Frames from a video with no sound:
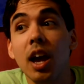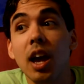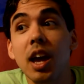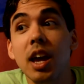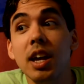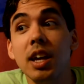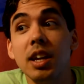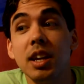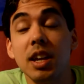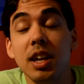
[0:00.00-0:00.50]

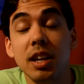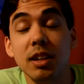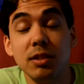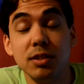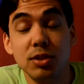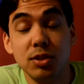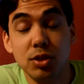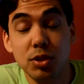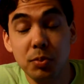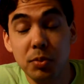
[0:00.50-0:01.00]
It is
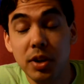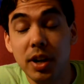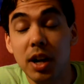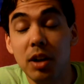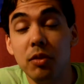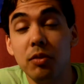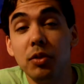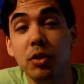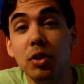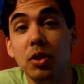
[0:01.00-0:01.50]
super
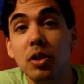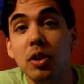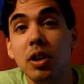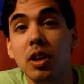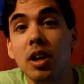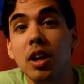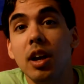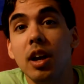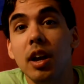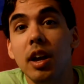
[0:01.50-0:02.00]
helpful,
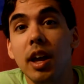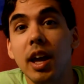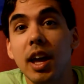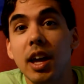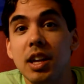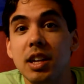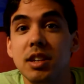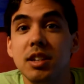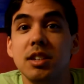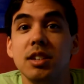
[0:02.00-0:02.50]

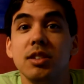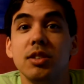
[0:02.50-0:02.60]
and